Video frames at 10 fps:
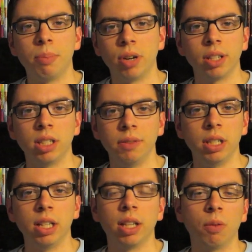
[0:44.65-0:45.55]
put on the
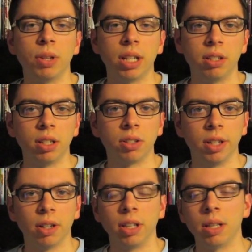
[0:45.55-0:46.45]
DVD and then when they see the
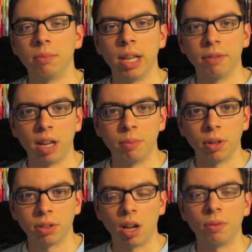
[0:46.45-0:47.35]
sticker they take five
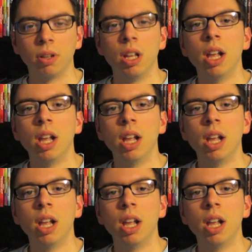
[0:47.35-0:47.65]
bucks off.